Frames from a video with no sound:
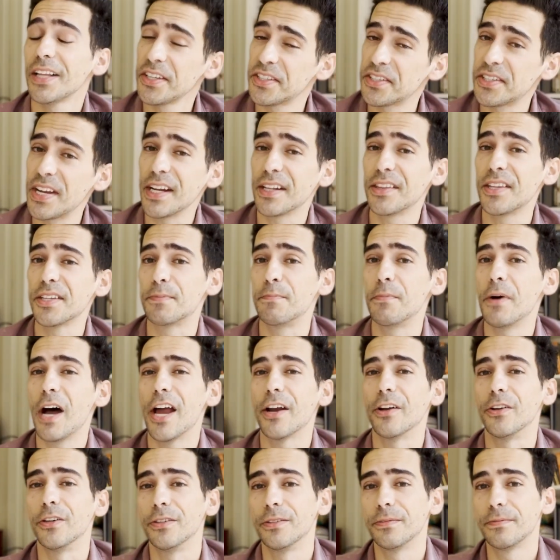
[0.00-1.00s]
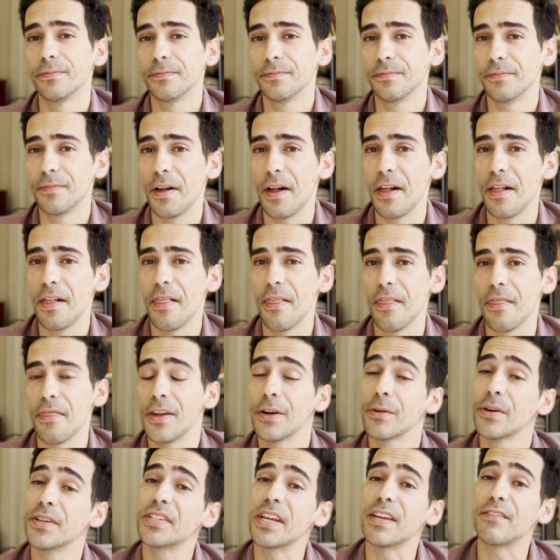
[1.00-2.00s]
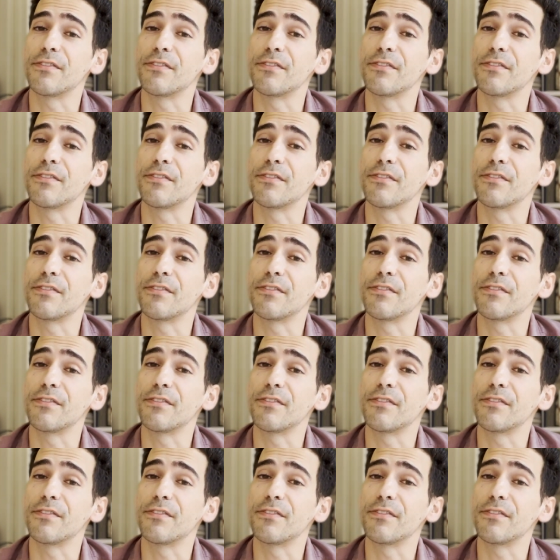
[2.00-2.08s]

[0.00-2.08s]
Let's take this bottle there is a